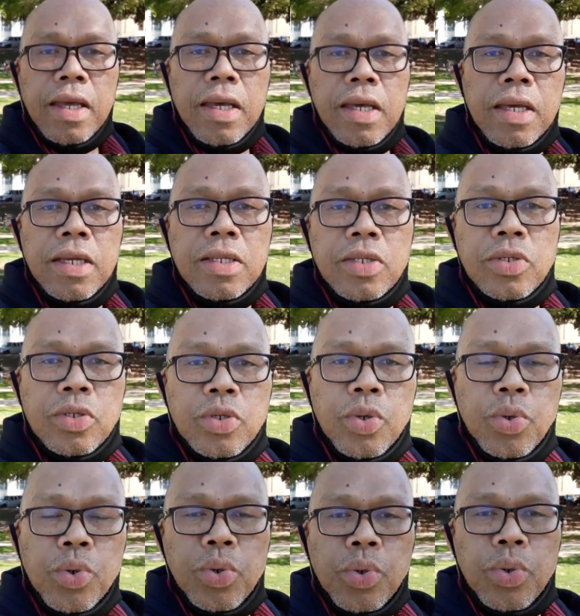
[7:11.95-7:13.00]

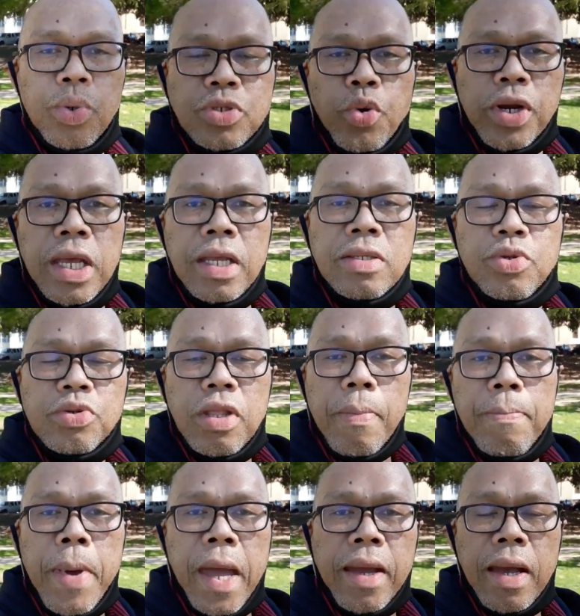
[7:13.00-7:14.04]
into into the
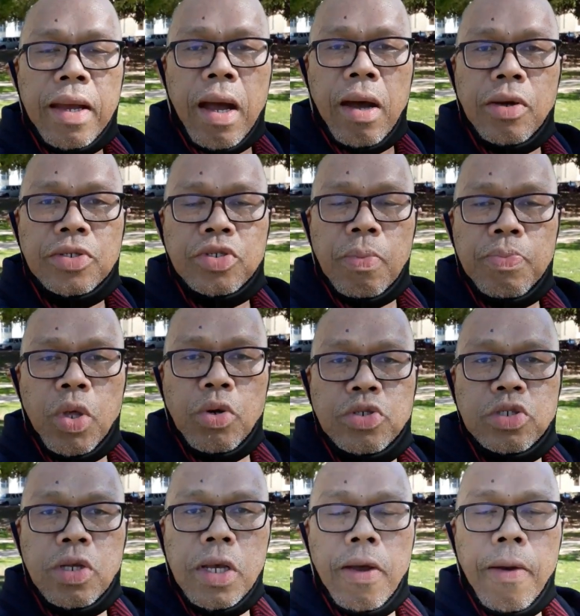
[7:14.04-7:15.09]
bank accounts of those